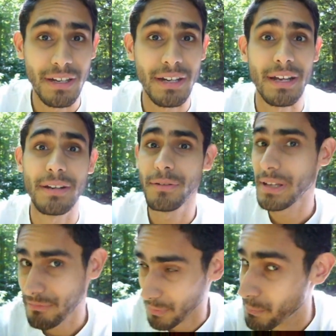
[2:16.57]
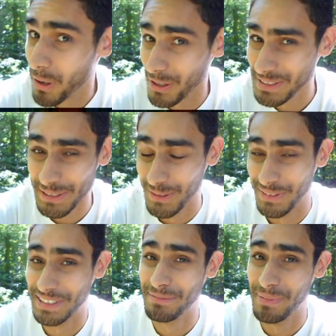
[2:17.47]
And I know that from
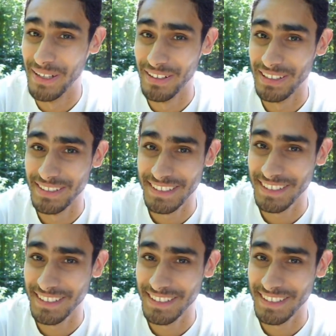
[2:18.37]
personal experience.